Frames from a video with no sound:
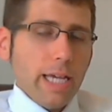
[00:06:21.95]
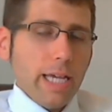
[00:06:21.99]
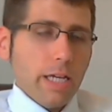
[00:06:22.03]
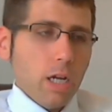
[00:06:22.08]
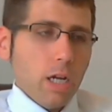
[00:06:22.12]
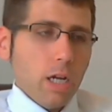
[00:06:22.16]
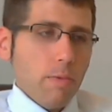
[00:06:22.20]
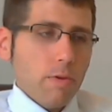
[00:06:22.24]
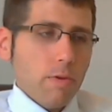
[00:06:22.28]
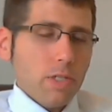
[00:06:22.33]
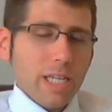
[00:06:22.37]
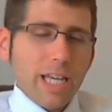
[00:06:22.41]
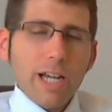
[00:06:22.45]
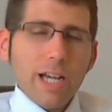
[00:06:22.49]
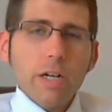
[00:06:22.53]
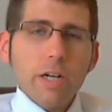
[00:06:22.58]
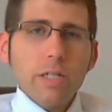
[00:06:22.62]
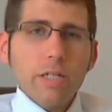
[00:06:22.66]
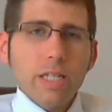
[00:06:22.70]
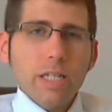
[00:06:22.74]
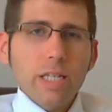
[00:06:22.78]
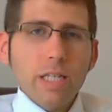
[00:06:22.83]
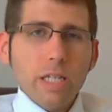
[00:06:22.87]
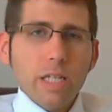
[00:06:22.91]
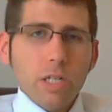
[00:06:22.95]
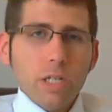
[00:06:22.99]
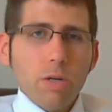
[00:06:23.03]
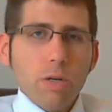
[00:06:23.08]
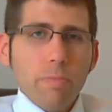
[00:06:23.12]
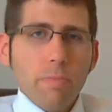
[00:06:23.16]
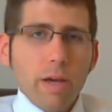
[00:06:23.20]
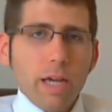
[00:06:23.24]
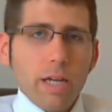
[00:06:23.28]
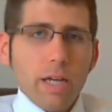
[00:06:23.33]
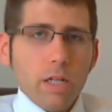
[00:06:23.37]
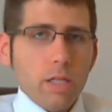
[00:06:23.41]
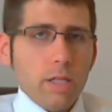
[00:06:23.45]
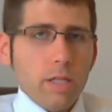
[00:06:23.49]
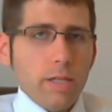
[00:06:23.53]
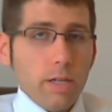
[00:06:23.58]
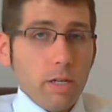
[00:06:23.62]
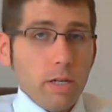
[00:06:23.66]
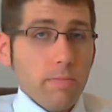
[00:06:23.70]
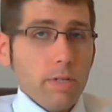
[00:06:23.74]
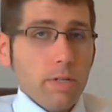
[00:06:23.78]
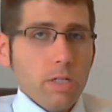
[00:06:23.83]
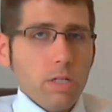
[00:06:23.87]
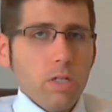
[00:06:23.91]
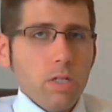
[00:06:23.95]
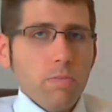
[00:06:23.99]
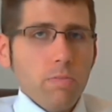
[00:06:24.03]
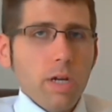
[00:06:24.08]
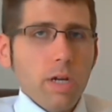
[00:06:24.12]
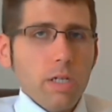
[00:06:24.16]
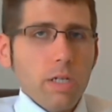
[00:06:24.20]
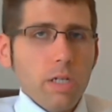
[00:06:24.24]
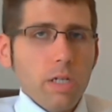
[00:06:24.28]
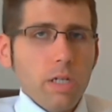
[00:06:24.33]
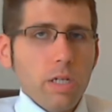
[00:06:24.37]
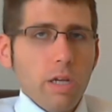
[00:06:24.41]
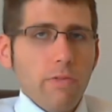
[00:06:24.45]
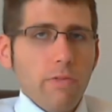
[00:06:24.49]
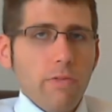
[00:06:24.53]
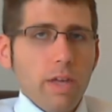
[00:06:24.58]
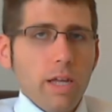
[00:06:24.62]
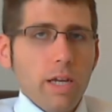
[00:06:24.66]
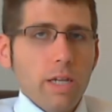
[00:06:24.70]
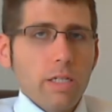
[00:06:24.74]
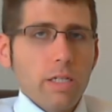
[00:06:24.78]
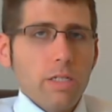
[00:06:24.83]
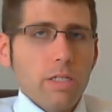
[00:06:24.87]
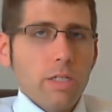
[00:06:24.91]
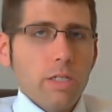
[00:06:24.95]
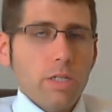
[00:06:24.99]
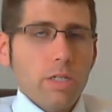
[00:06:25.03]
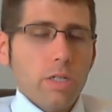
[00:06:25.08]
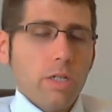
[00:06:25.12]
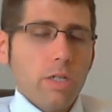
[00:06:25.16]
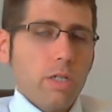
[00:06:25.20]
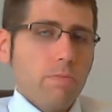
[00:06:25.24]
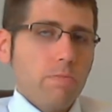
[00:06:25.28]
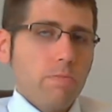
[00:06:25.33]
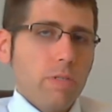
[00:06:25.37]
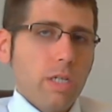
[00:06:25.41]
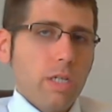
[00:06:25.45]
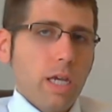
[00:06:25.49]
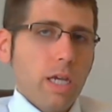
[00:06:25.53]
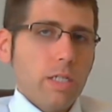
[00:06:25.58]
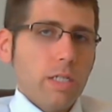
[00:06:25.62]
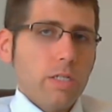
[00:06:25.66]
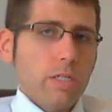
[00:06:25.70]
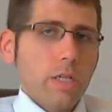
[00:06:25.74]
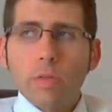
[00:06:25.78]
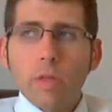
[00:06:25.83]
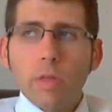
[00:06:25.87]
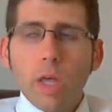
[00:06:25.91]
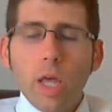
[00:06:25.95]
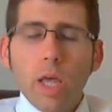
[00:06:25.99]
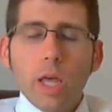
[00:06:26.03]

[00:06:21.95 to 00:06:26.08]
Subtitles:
can almost guarantee that you're paying a little bit too much if that is the circumstance.